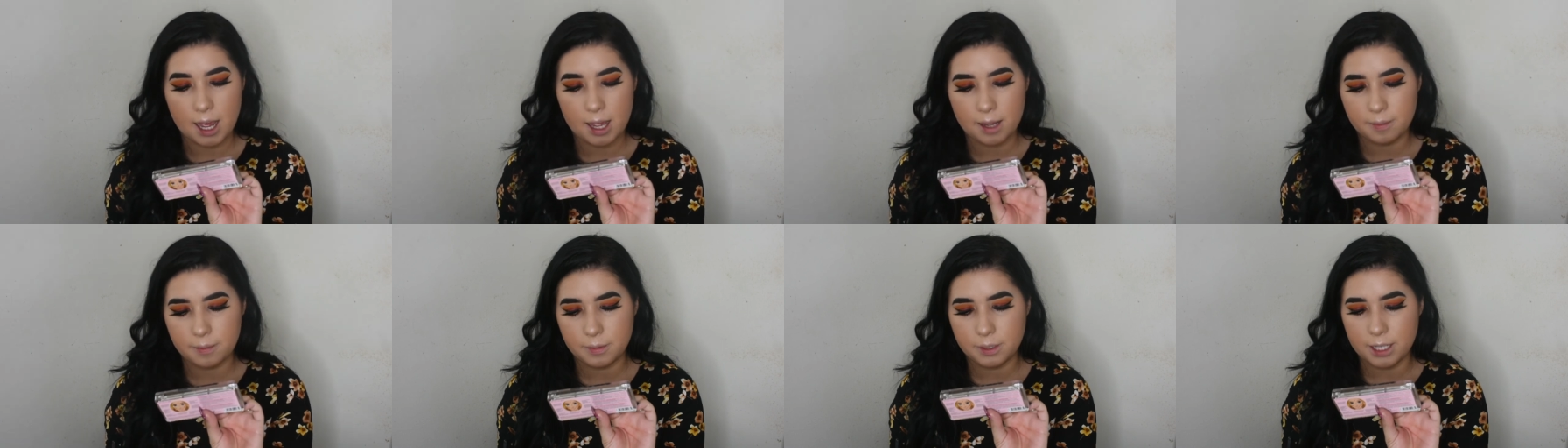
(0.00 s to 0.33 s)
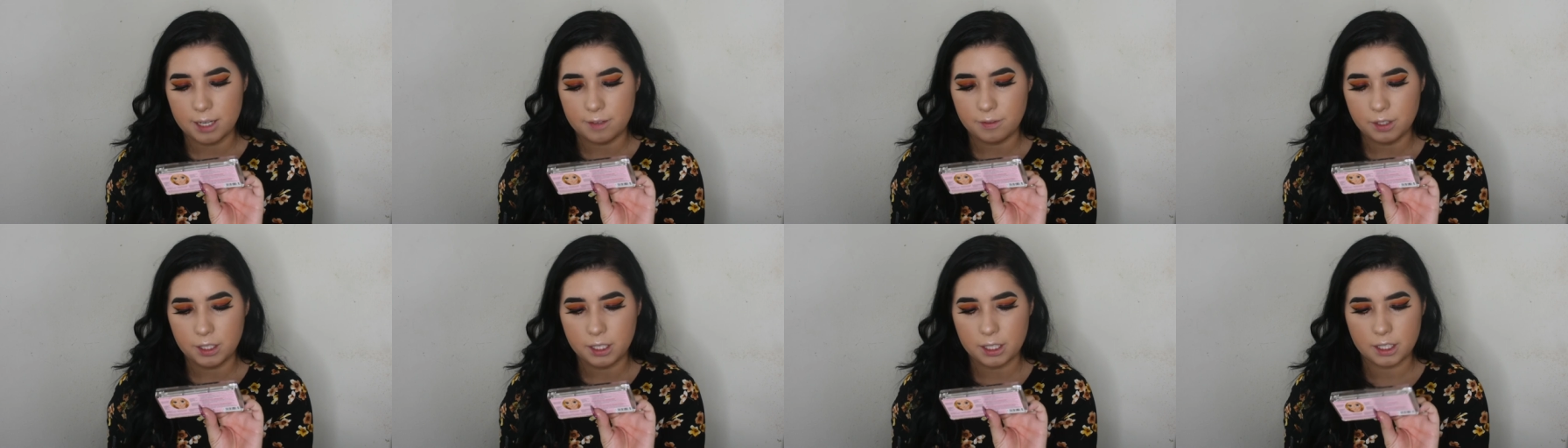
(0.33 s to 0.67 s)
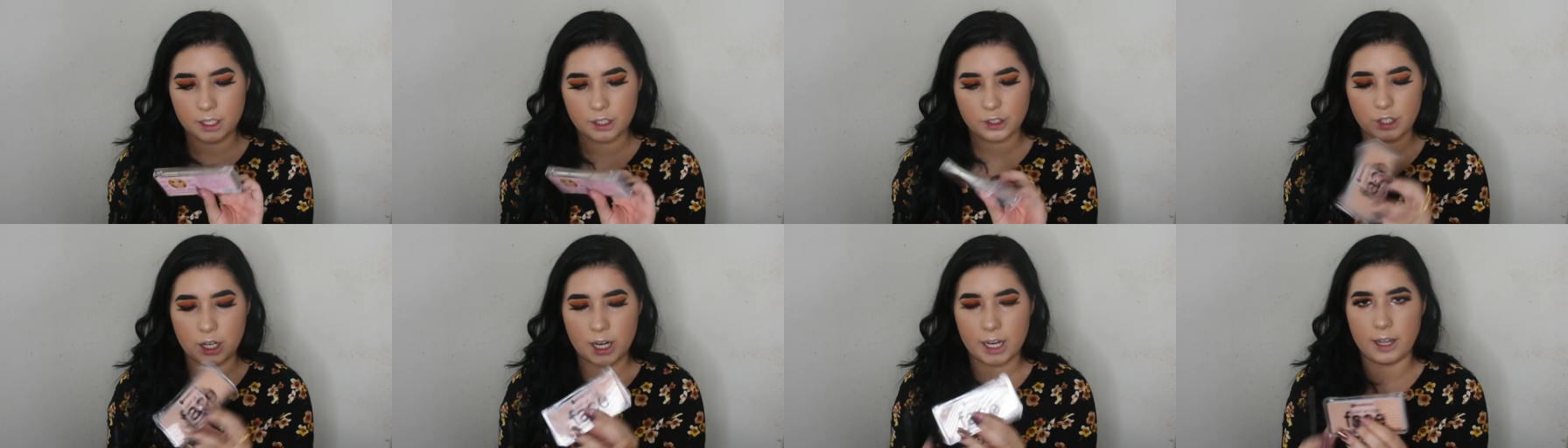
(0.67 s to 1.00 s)
I'm definitely
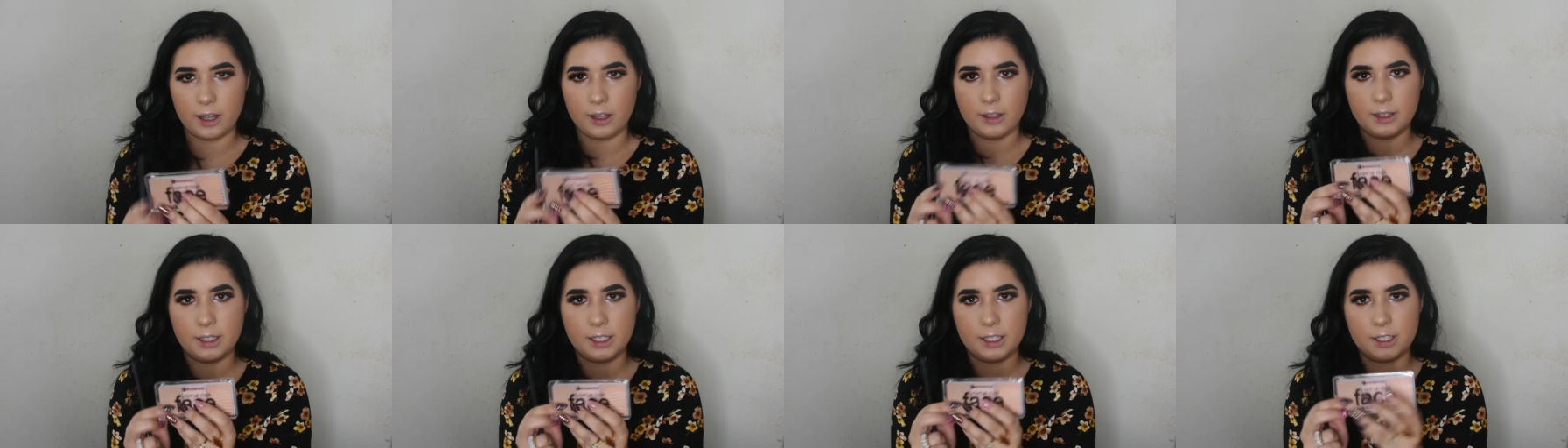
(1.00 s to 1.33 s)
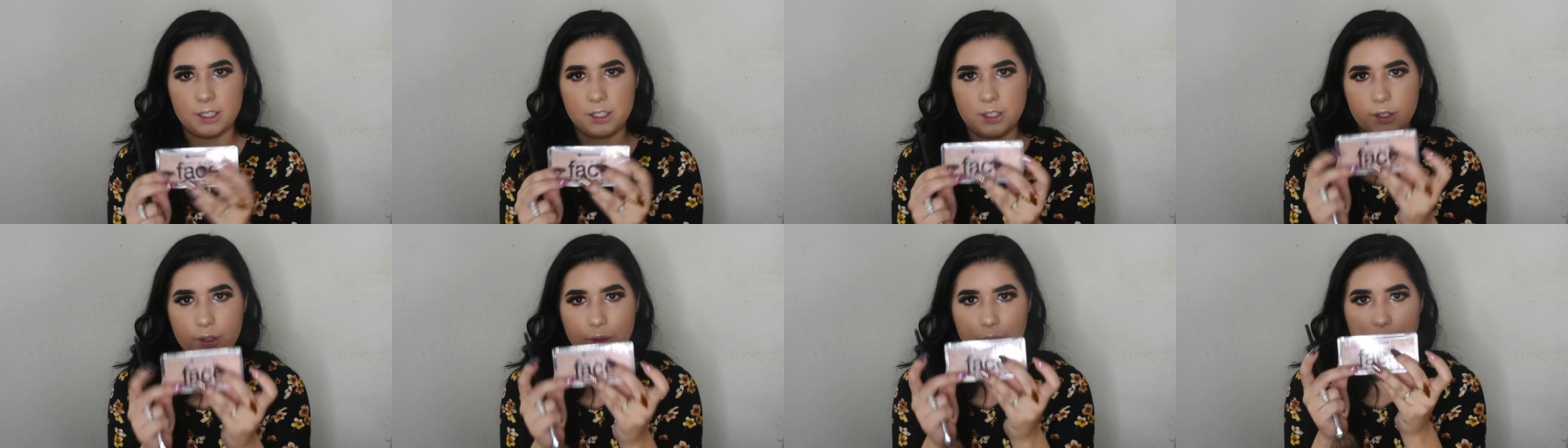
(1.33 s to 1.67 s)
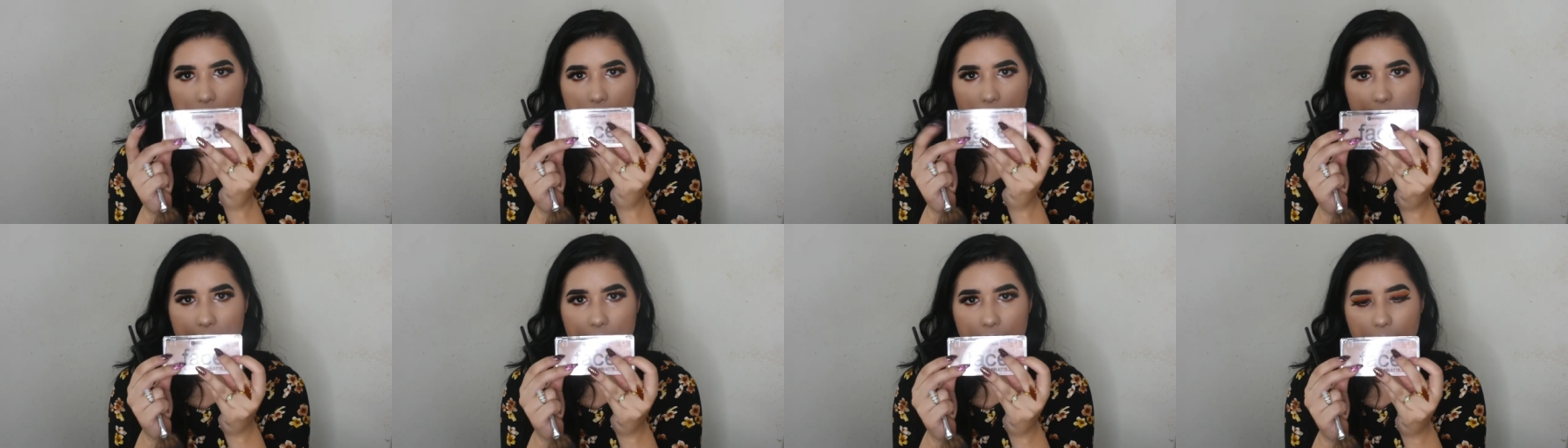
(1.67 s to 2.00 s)
going to try out these
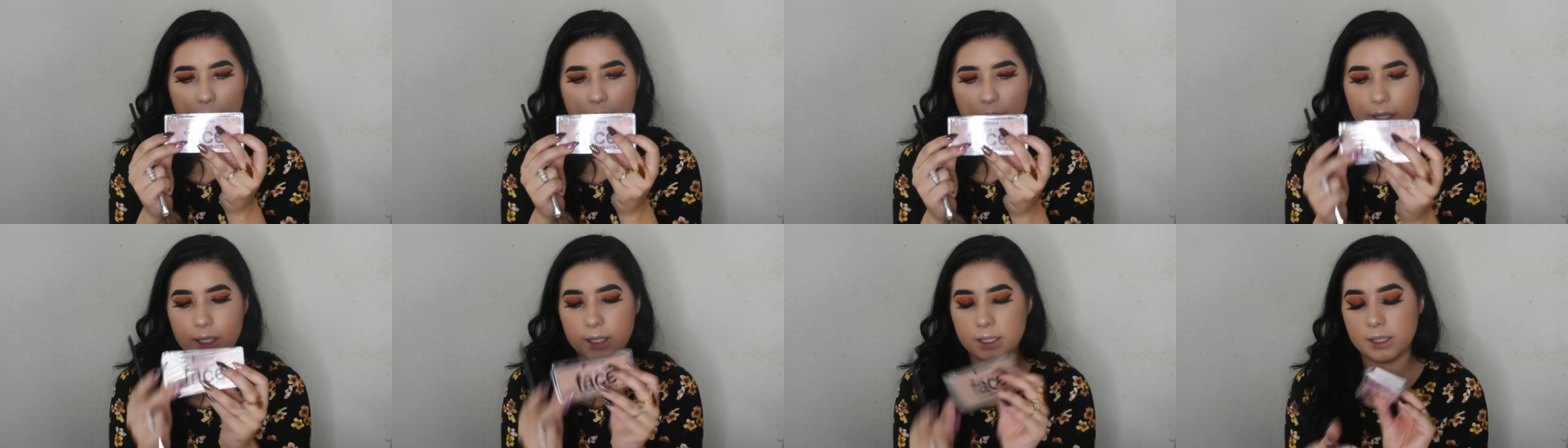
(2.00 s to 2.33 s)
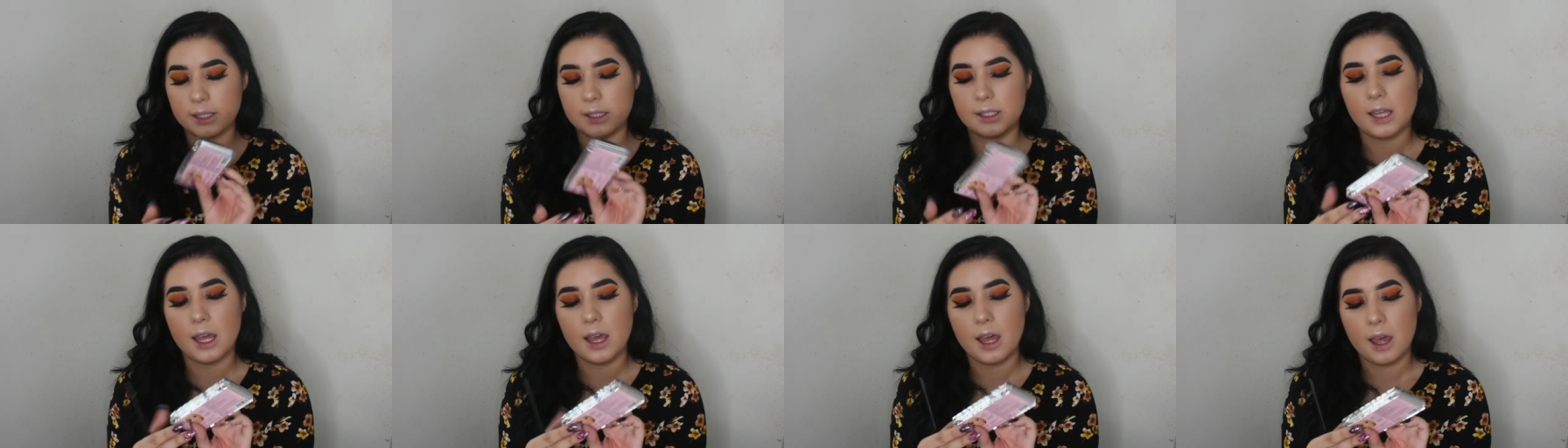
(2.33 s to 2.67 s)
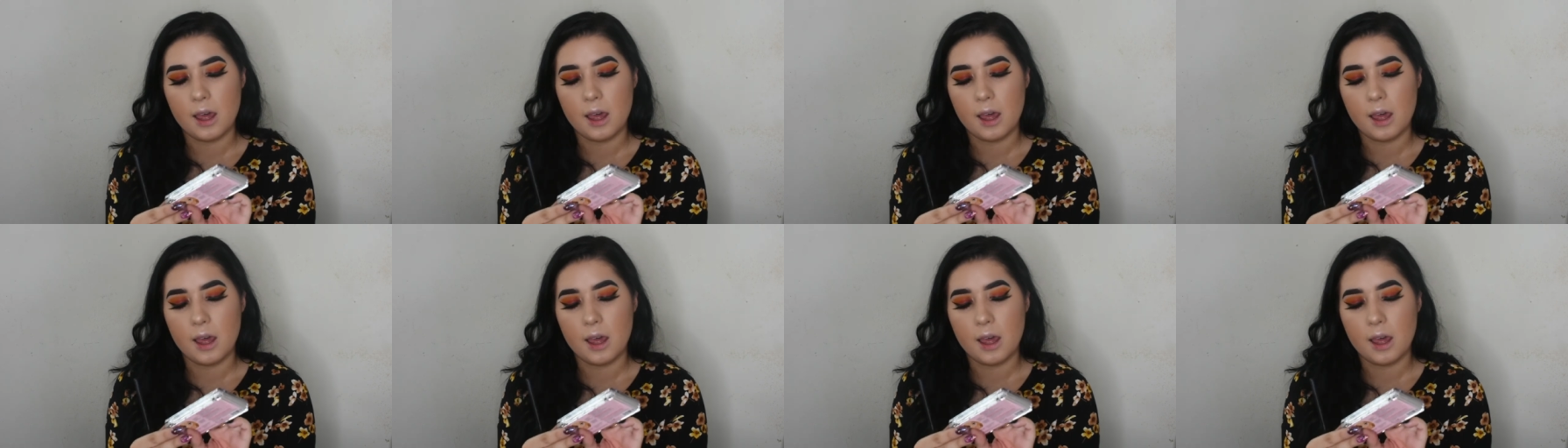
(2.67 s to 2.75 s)
two other ones